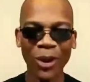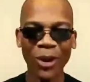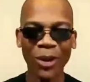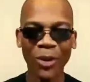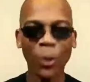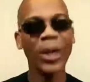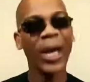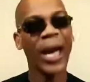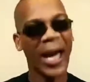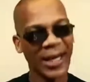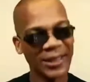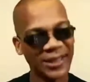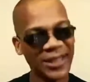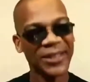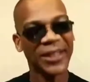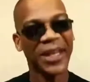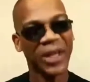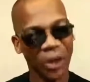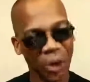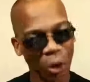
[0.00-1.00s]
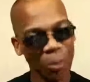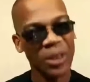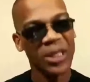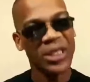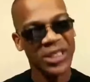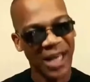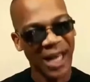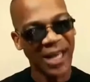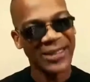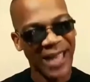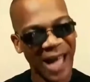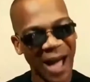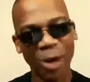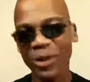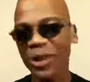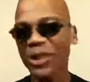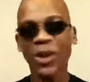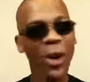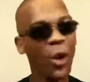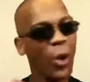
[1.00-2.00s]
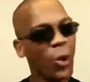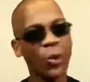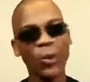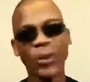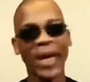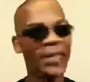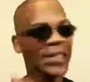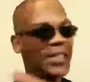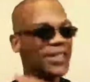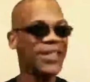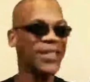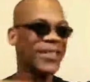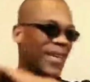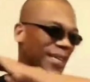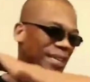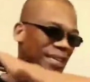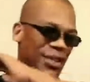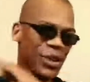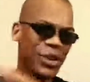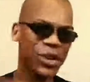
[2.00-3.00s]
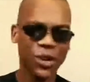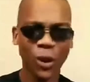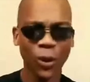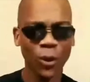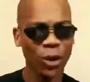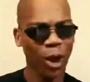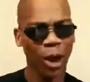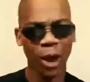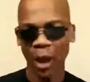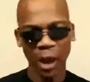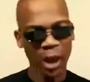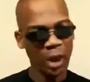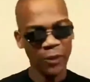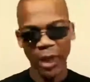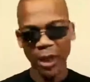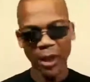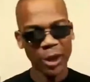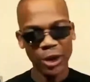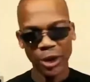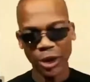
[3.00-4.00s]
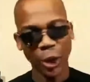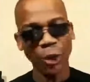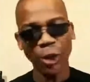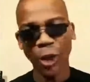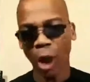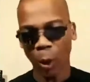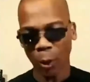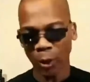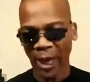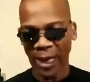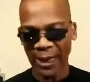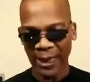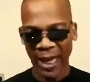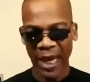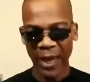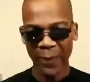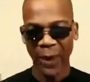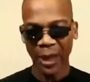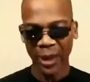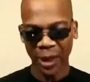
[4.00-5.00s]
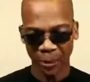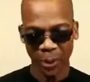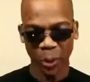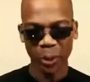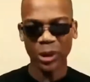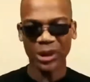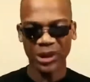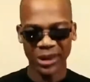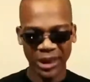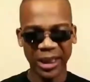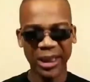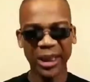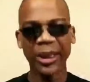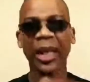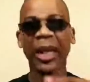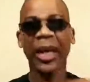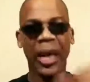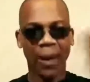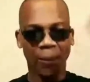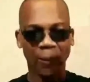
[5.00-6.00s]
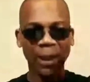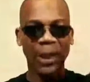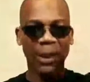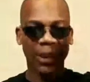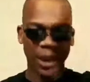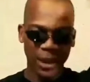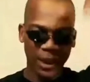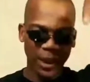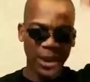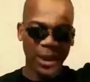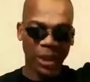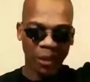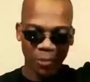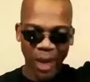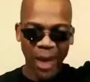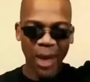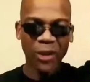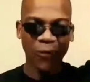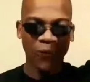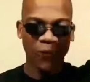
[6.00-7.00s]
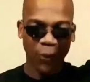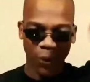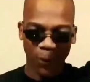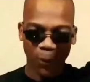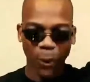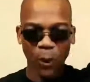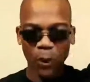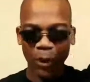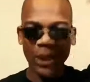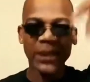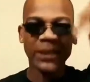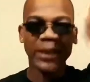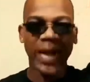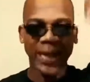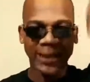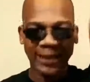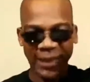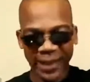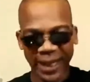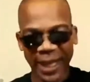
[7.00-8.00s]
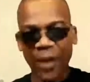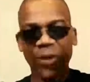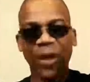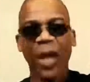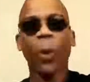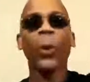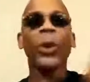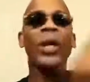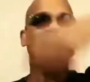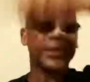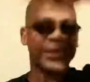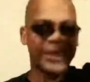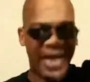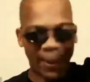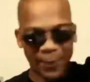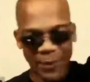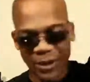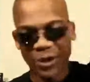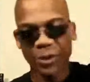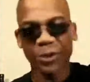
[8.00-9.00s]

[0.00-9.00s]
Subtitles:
we asked that they go be checked out. There's a whole lot of shit they didn't show y'all. They didn't show y'all when I came back up on the scene and me and the lead commander for the police got together and we established some